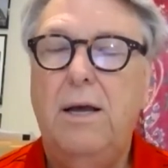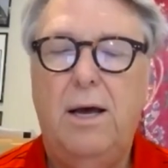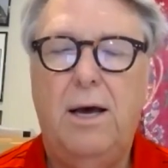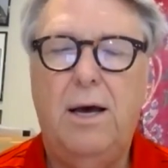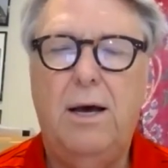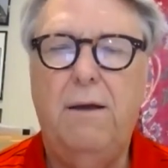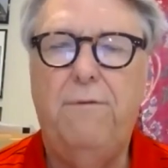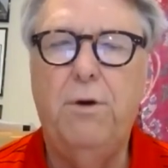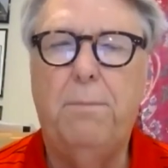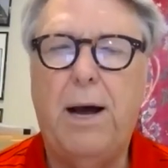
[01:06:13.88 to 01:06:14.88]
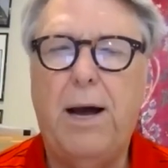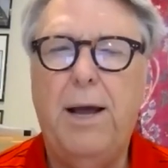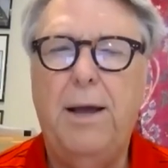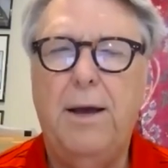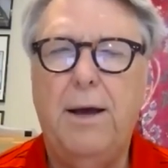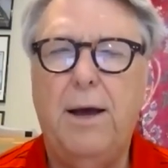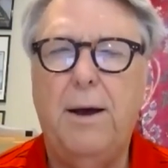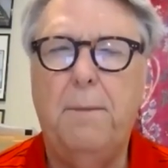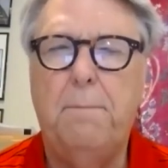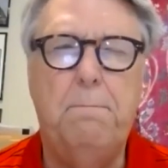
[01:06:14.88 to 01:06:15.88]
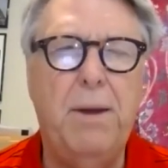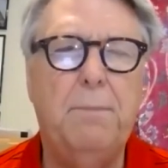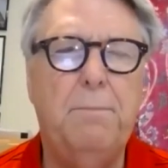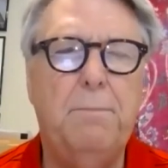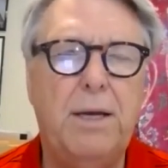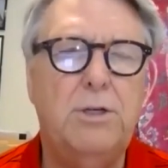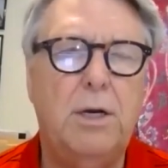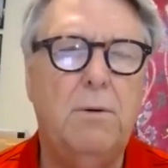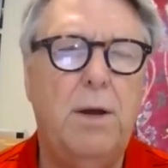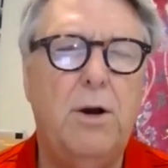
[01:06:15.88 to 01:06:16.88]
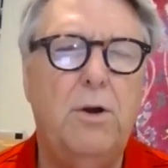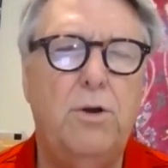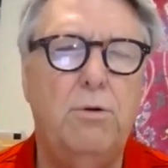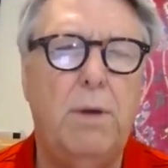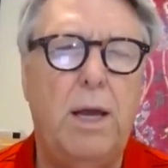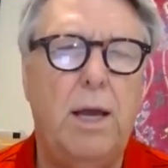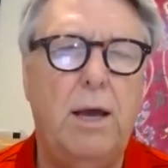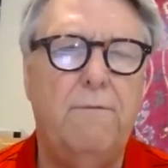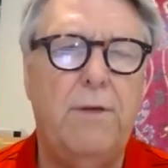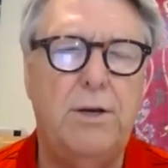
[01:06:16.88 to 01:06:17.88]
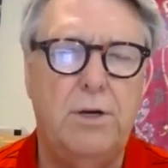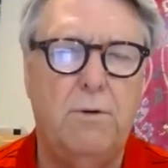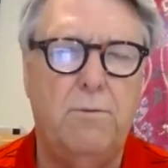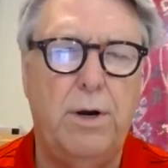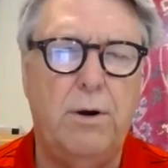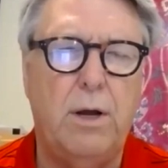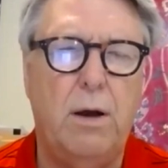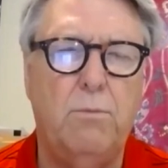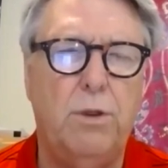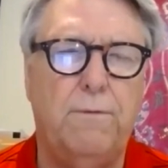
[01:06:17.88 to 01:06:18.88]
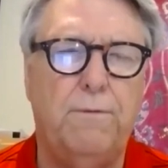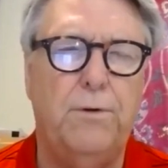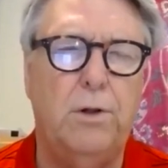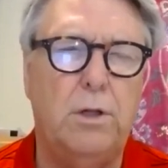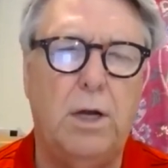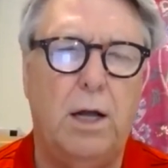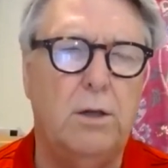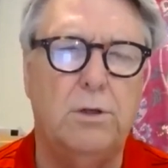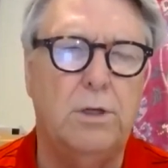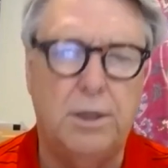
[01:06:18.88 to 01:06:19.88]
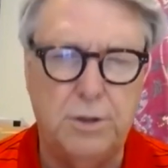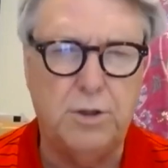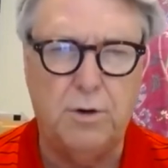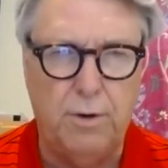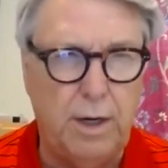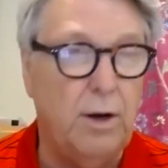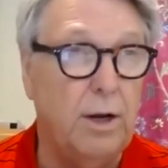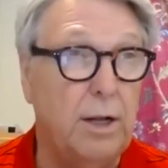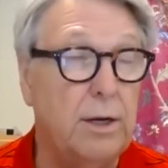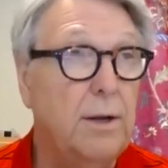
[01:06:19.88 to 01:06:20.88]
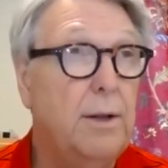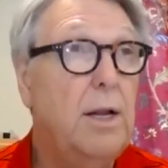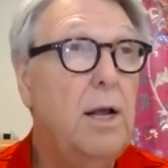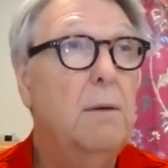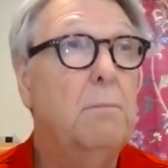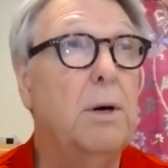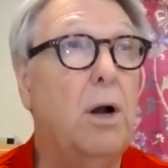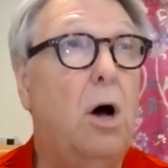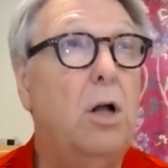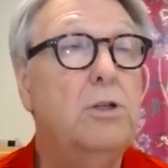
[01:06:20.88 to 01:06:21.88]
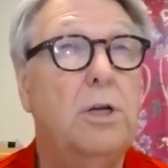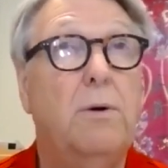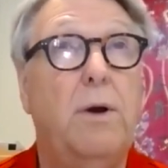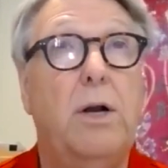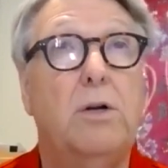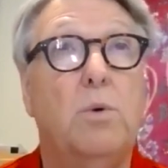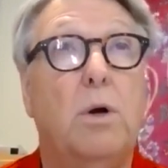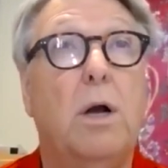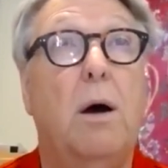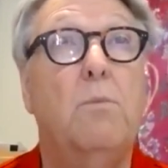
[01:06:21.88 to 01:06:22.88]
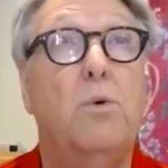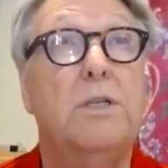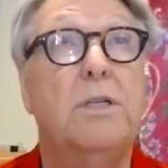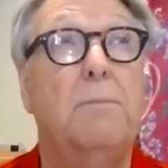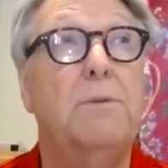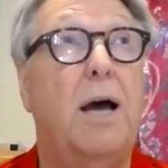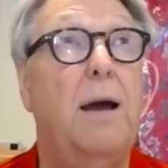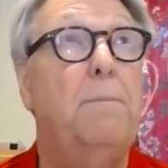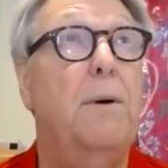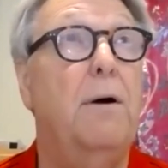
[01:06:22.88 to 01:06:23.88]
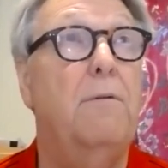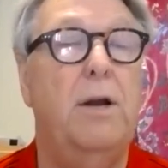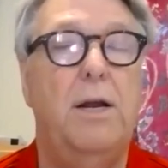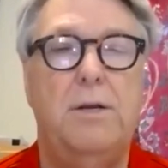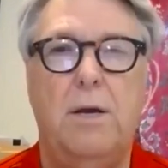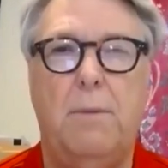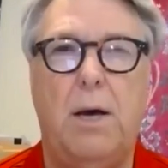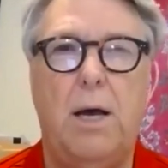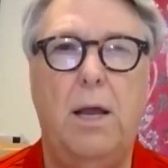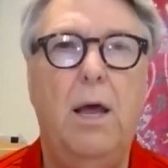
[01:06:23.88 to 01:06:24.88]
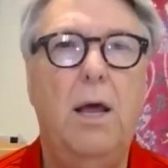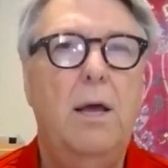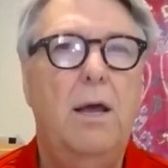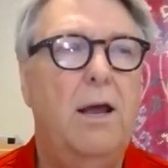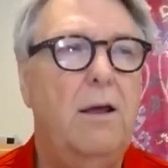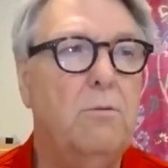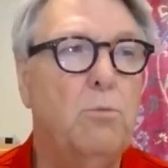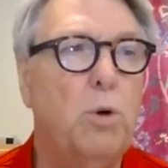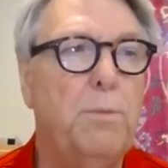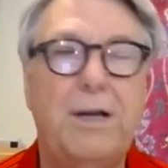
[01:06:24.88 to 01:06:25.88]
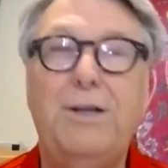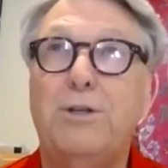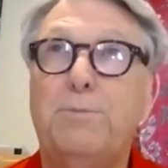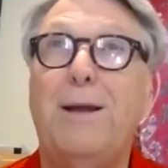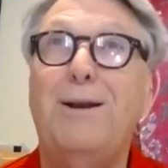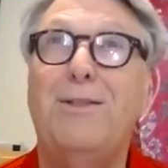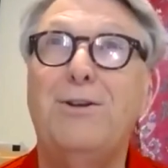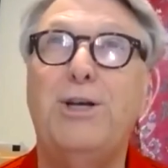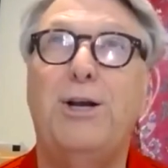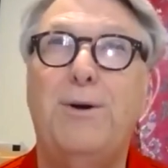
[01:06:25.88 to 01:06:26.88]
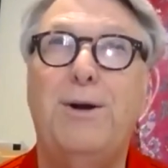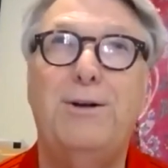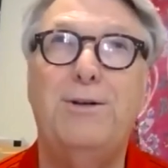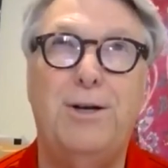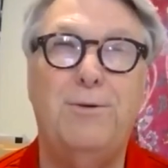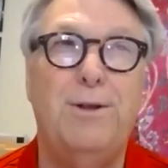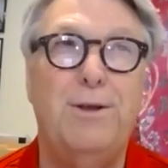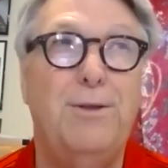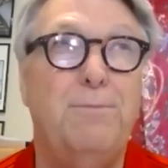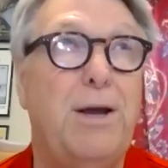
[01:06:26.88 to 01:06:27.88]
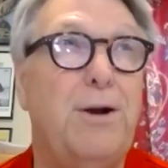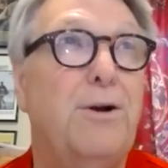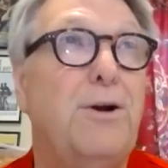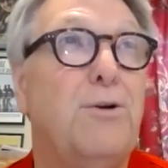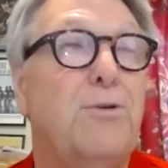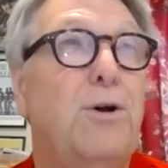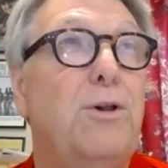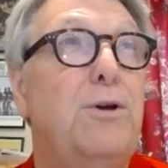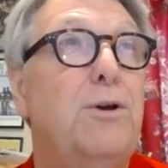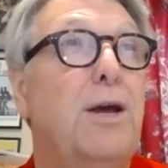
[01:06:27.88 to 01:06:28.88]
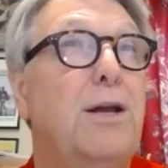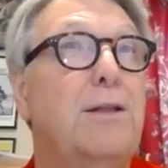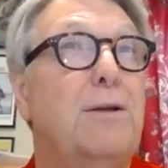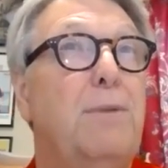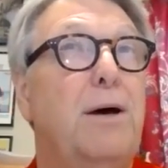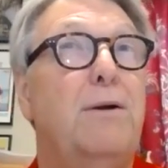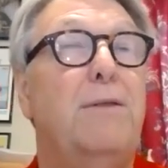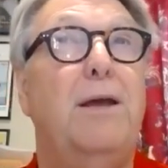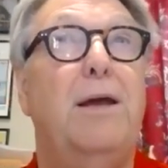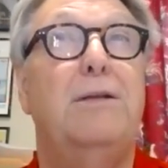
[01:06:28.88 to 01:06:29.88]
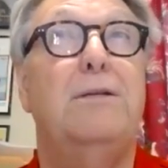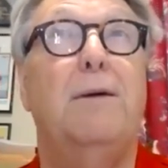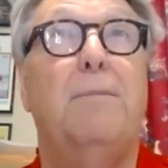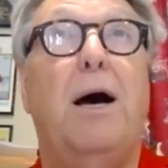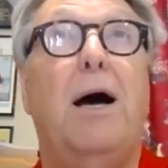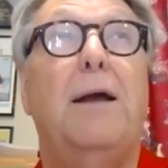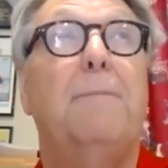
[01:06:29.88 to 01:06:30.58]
If you buy a big generator, you may have that generator come with a full color touch screen on it. But all generators will come with some type of an HMI, and the more money you spend on the generator, generally the better controller you get and the better the HMI.